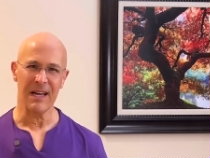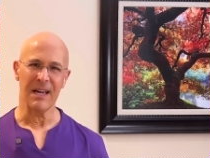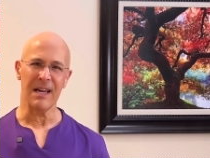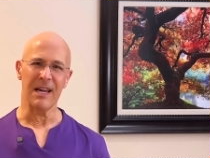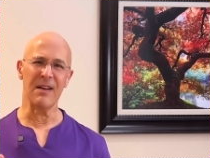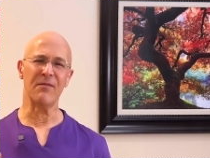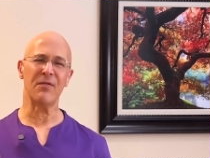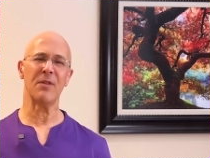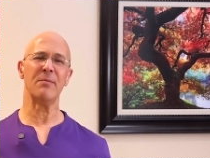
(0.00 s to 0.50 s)

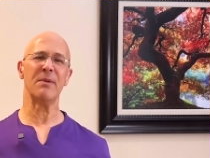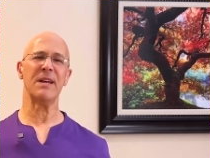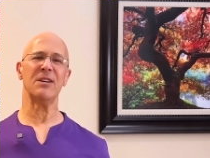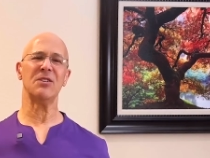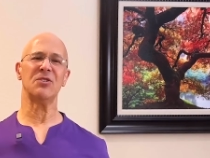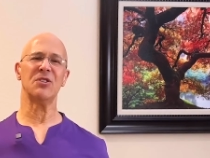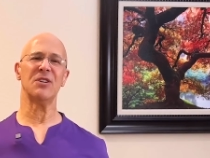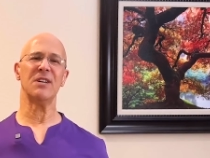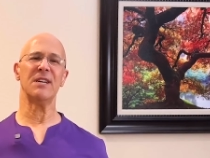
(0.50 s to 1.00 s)

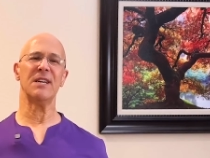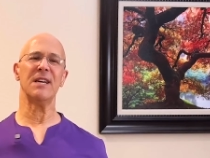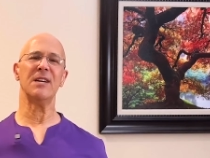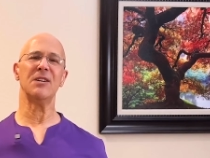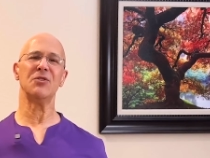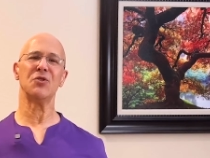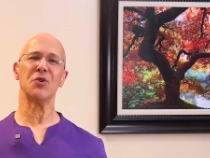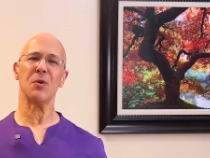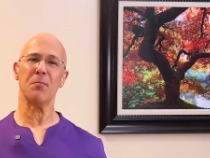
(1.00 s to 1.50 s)
Inflammation
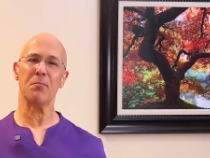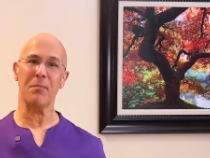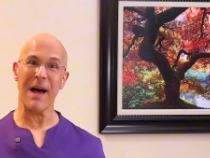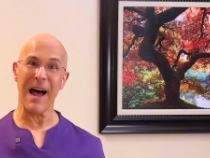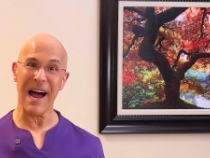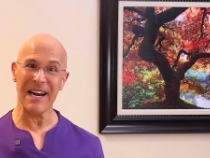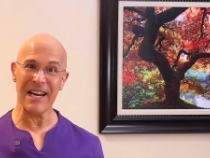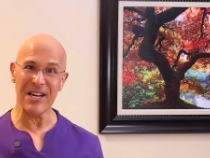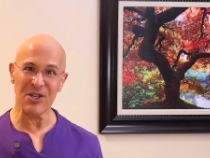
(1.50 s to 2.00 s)
is your
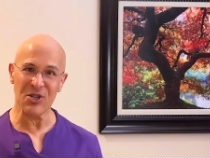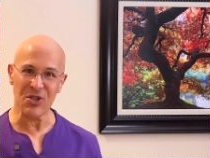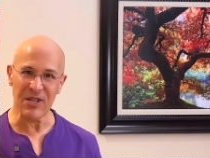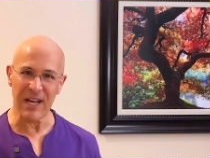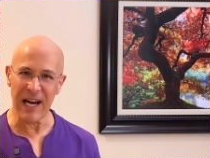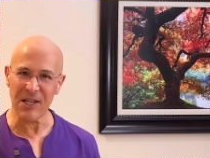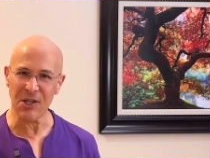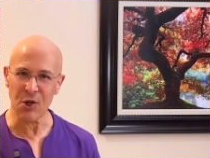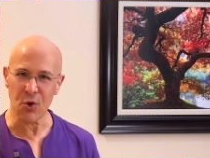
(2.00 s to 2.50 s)
body's
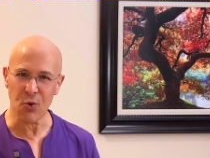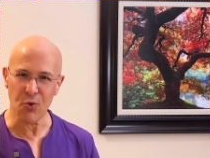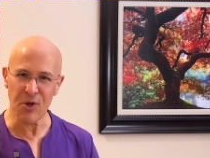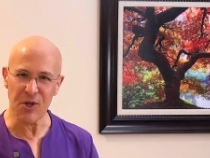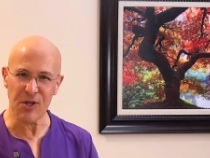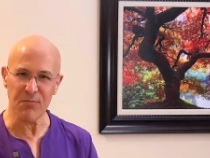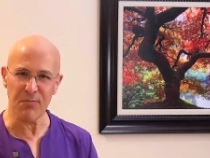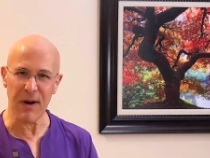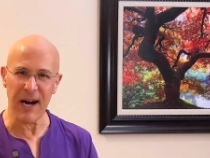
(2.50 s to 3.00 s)
natural
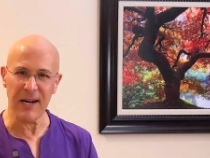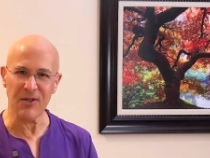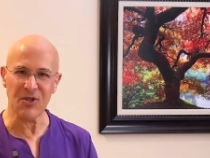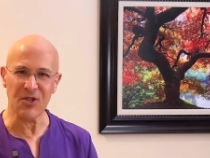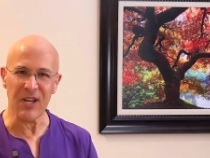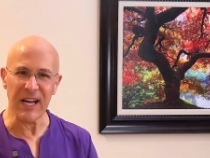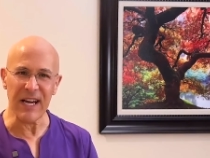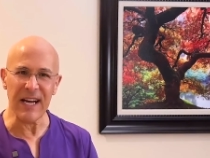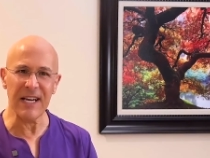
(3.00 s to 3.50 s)
response
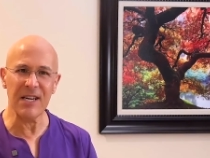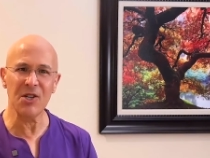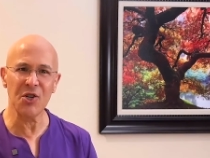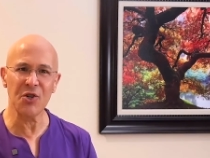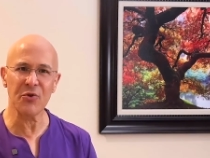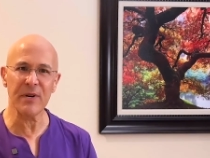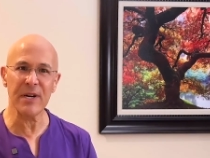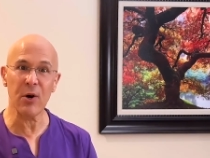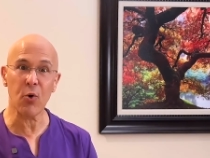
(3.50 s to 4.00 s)
to
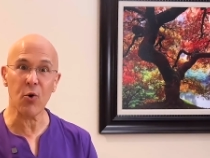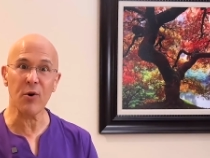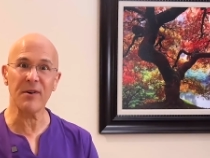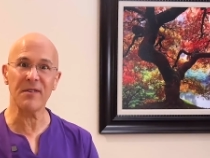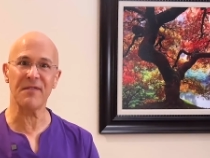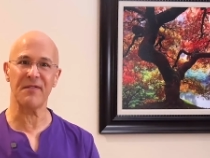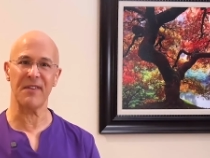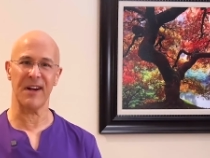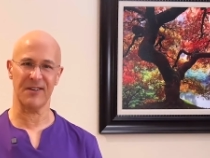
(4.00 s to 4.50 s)
injury or
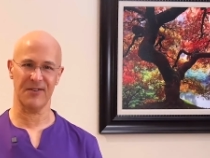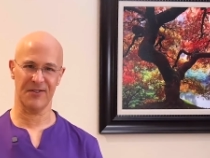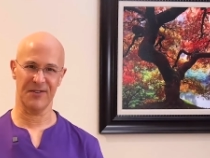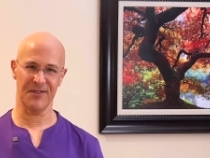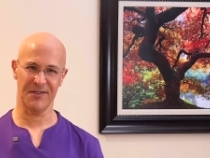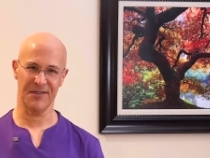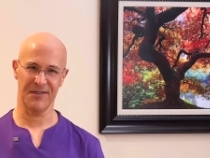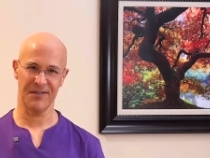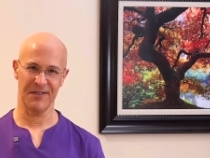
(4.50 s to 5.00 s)

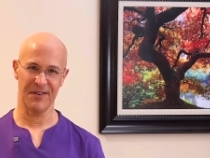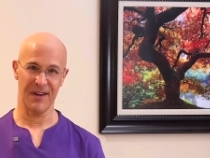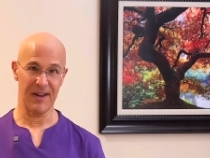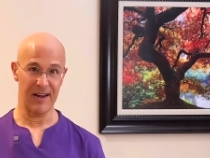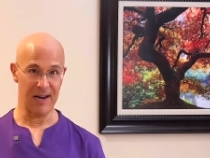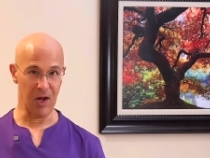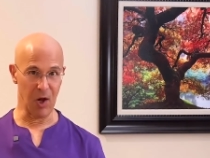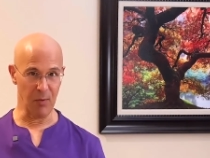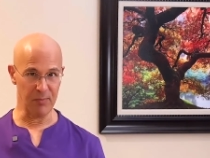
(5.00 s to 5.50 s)
infection,
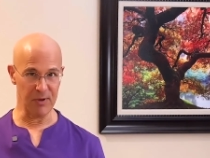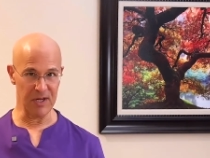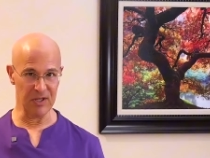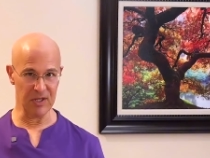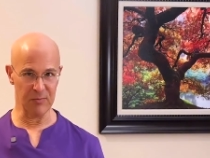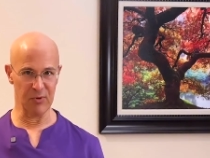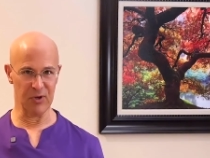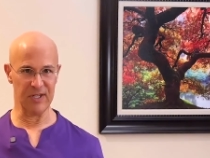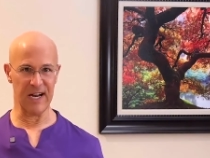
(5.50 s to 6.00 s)
helping
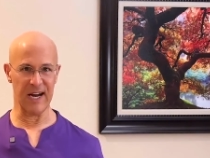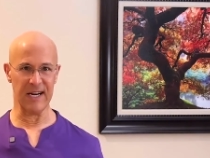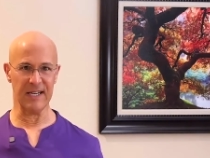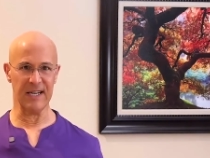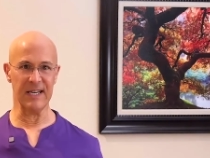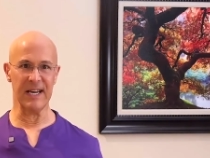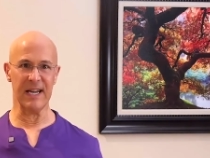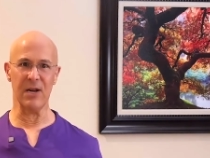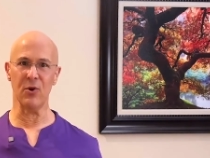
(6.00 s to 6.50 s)
to protect
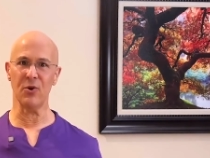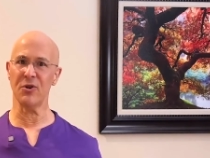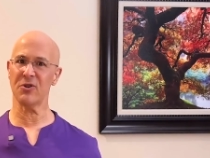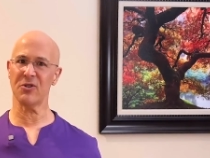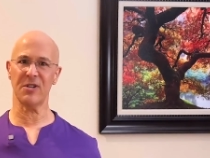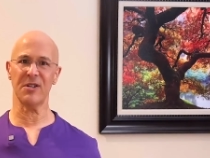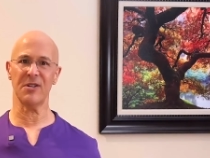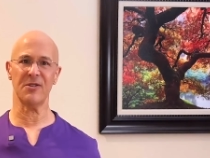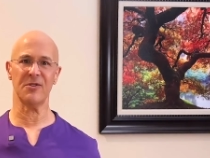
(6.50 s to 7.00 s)
and heal your
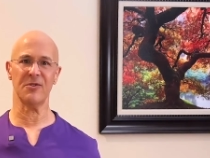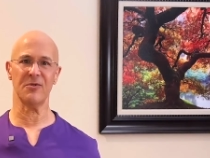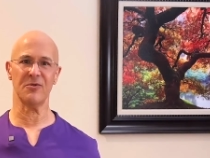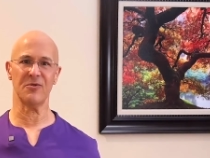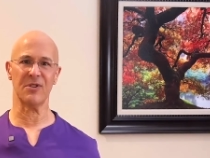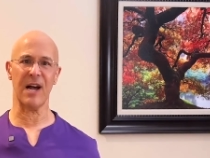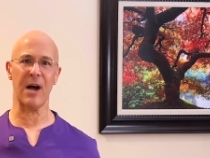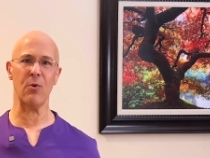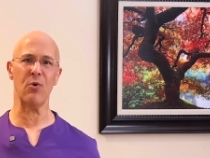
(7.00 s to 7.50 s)

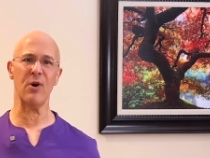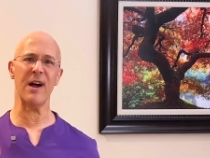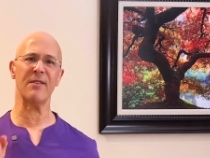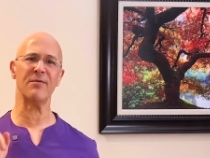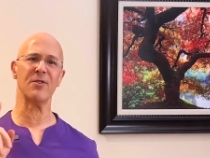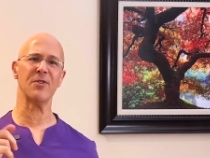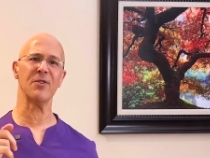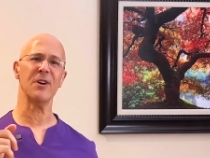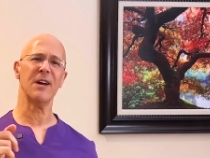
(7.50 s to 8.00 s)
tissues.
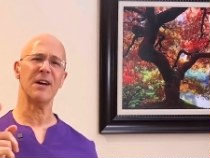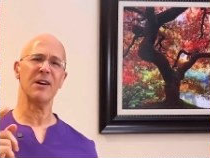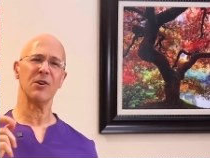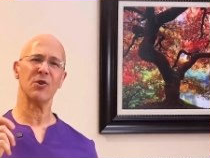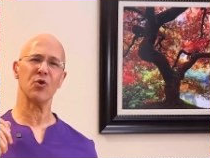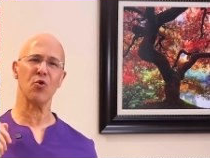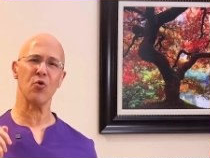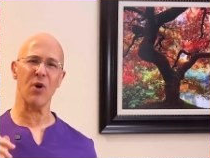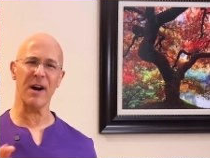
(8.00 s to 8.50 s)
However,
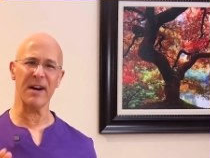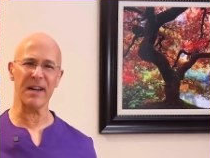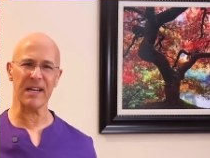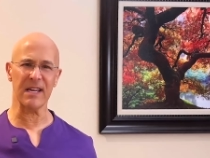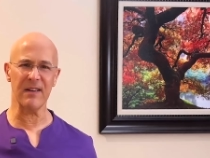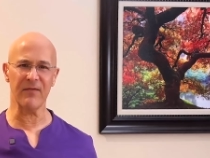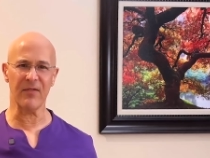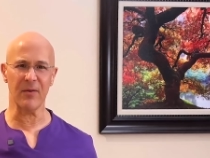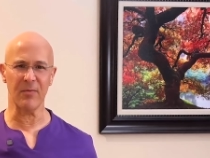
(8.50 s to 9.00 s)
chronic
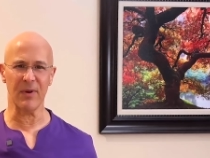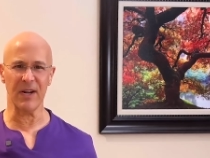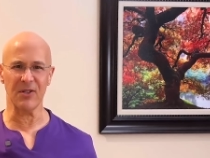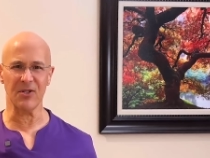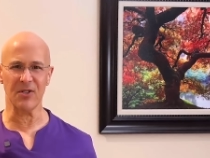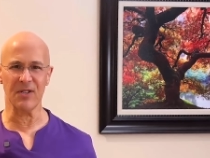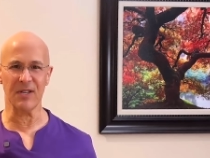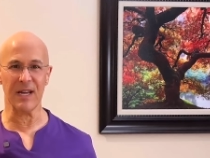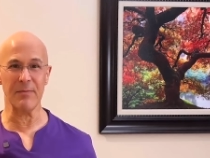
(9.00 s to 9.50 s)

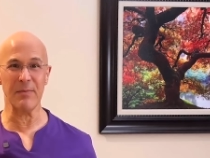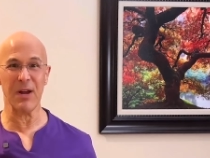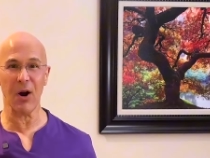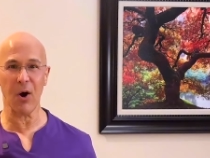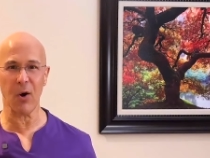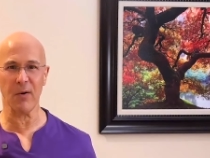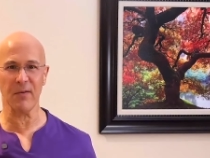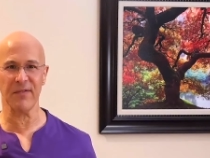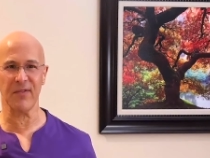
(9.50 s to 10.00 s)
inflammation can be
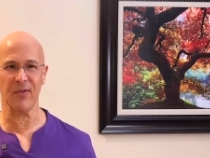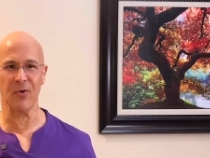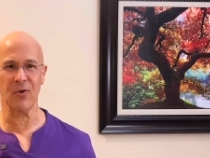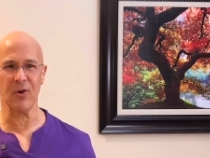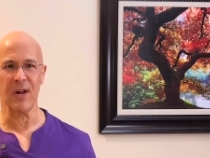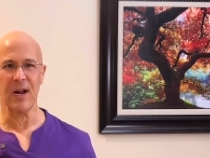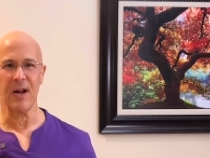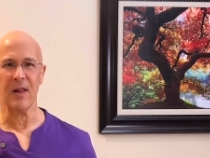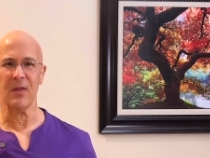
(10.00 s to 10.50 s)

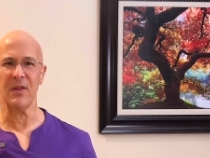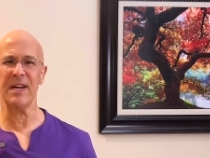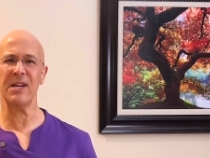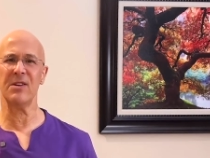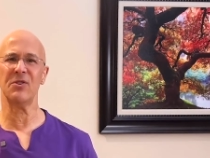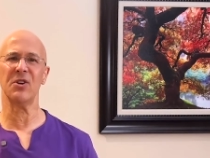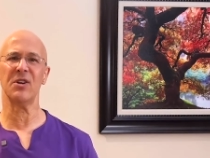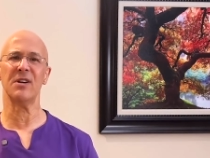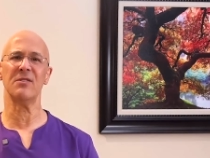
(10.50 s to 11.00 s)
harmful,
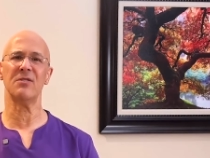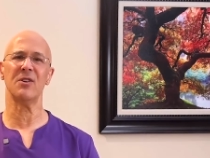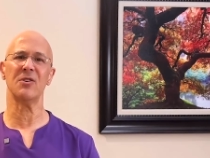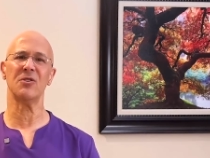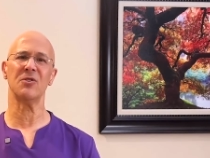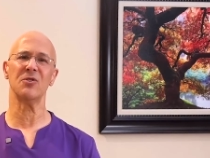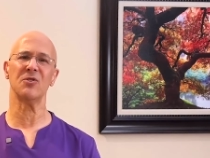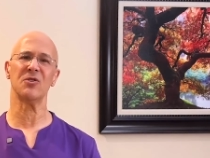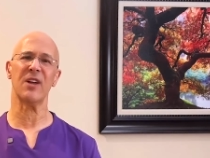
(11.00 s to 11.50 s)
leading to
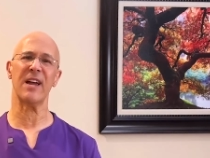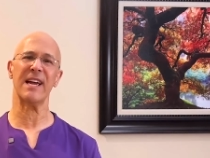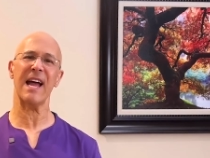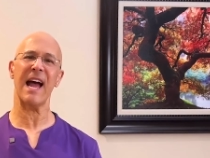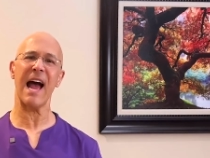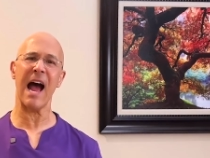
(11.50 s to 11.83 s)
conditions like